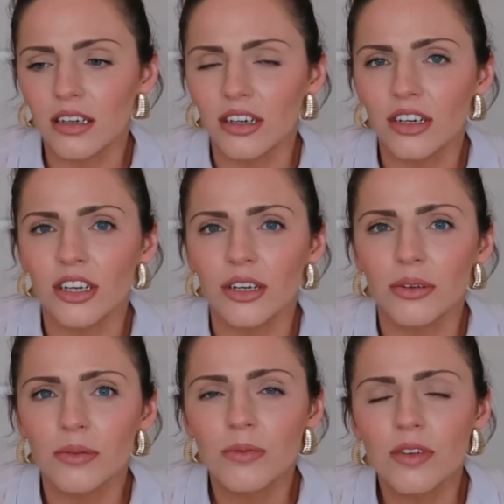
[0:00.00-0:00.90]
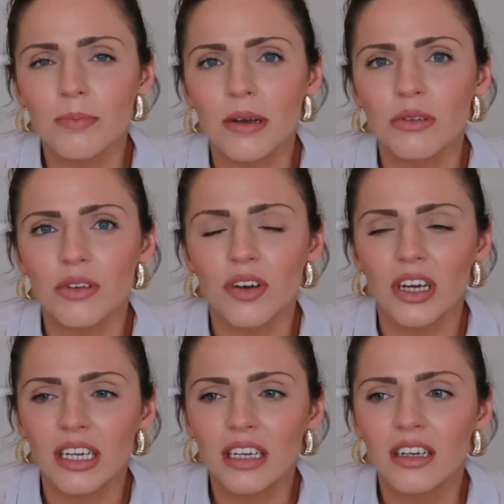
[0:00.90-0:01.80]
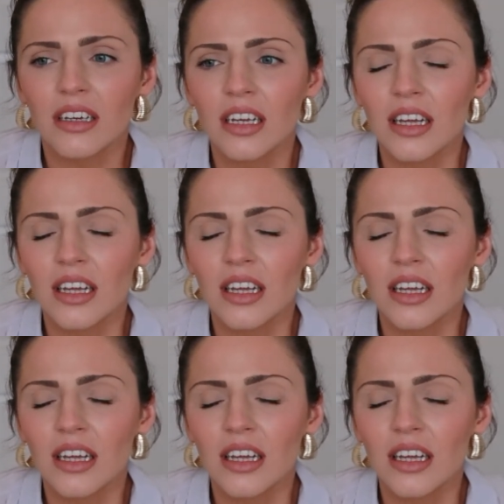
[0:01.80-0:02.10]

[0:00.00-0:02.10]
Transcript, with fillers: I don't know, smells of like